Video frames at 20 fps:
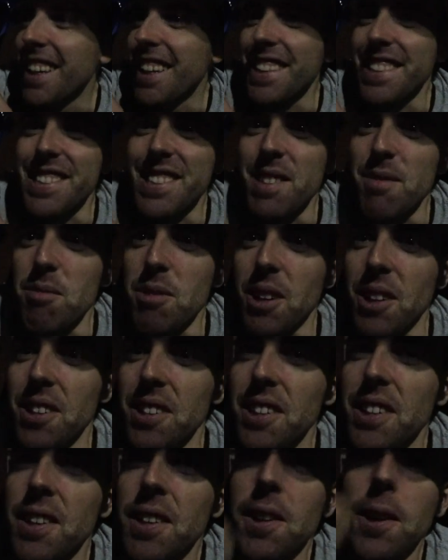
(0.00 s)
That's
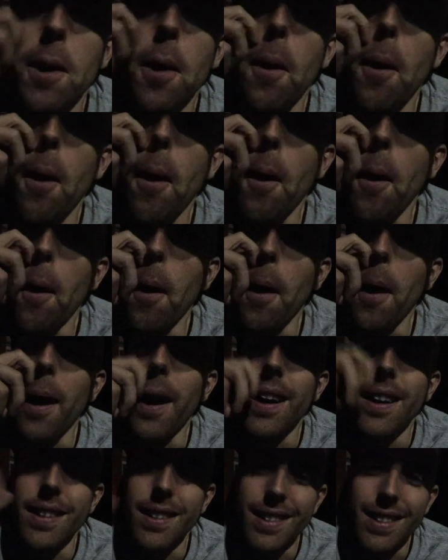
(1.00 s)
typical.
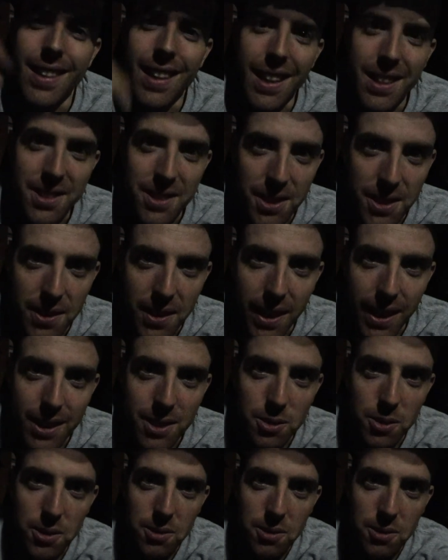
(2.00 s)
I'll see you in the next